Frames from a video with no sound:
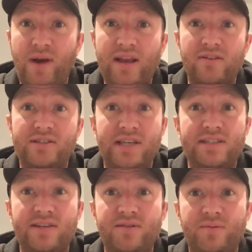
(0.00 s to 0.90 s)
regular
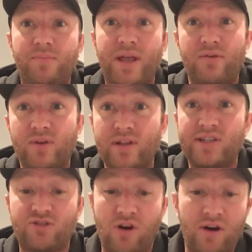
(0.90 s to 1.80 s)
season, he's been playing really
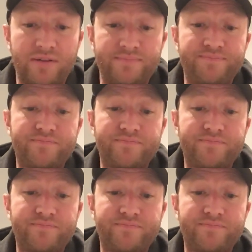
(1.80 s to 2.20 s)
strong.